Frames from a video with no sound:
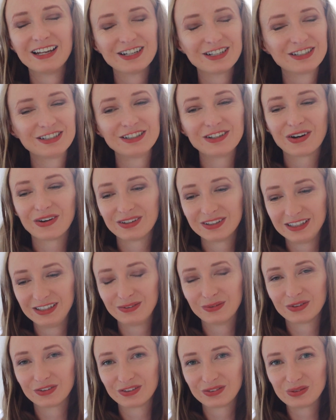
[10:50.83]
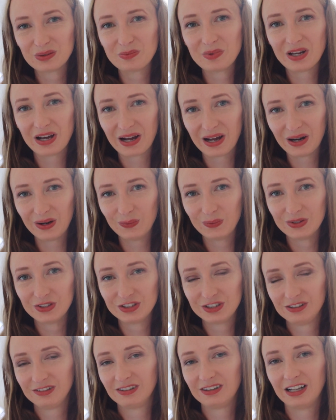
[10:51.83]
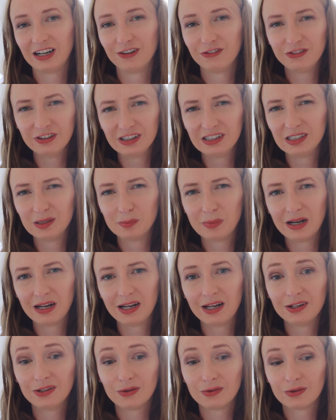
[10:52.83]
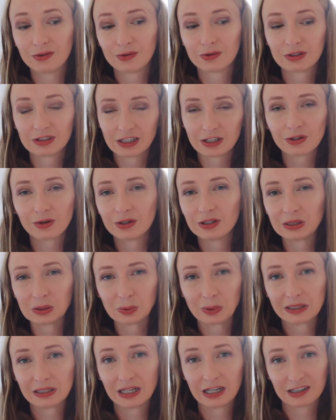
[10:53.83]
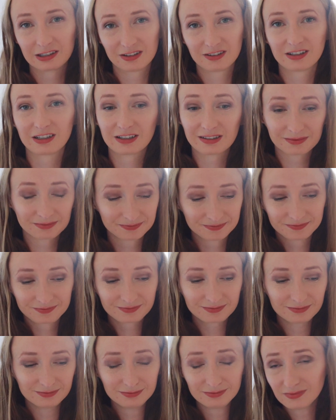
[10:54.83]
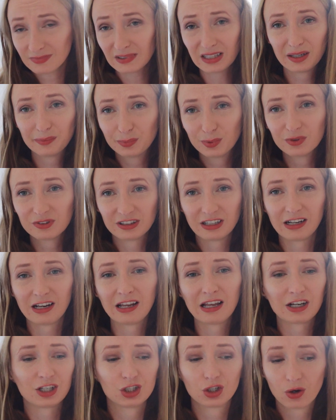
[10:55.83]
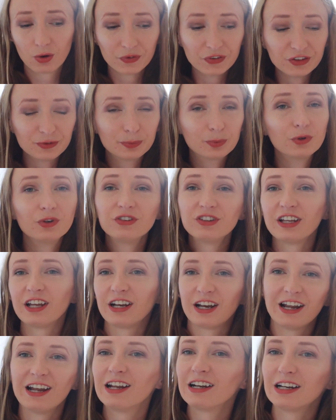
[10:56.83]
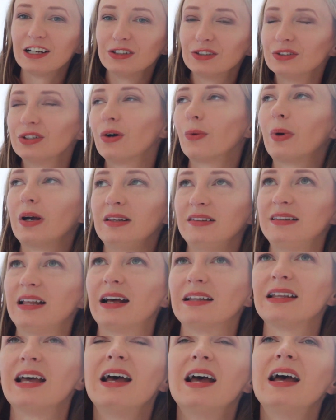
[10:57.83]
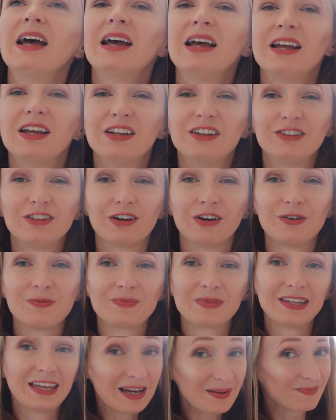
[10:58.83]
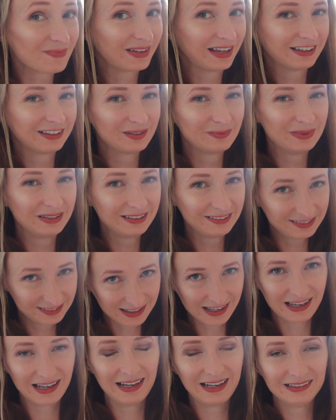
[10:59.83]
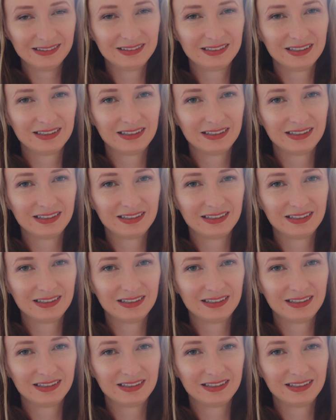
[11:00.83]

she only wants to be hugged when she's like feeling bad, or the younger one hurts her and pulls her hair. She always pulls her hair, I don't know why is that. So yeah, that's been said.